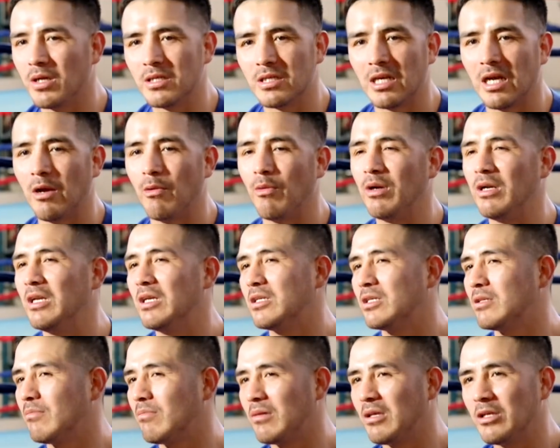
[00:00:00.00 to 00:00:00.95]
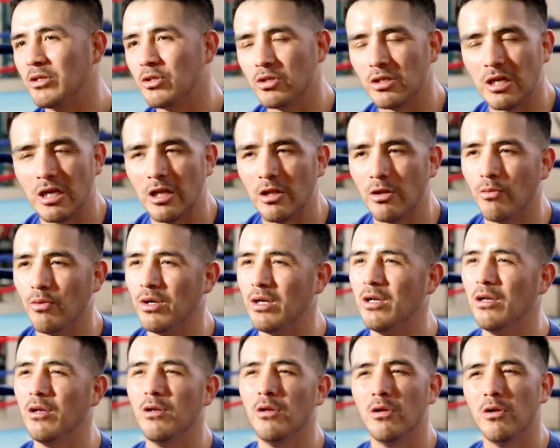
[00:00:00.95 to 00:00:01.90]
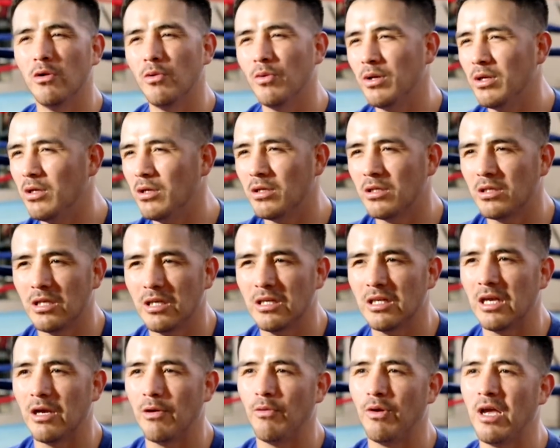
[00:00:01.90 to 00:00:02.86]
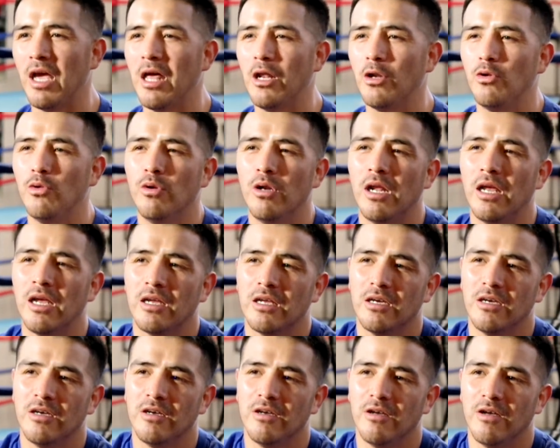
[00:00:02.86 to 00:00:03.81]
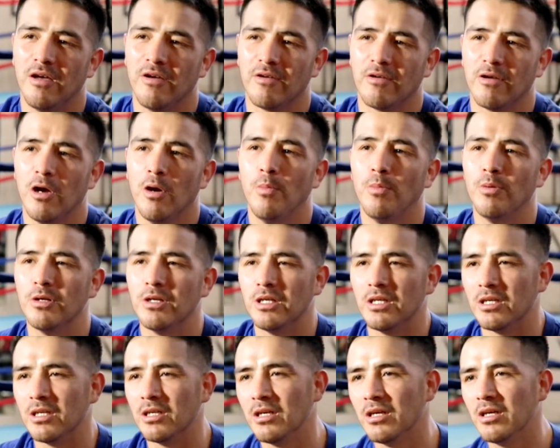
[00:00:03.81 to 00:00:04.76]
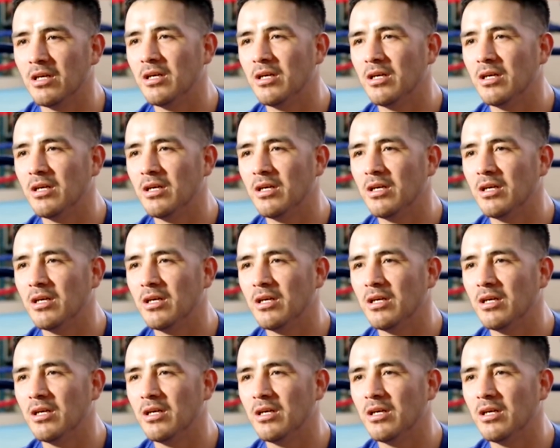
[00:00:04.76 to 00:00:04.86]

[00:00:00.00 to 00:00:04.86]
time. We did some things together. We did things that we had to do, like a couple did.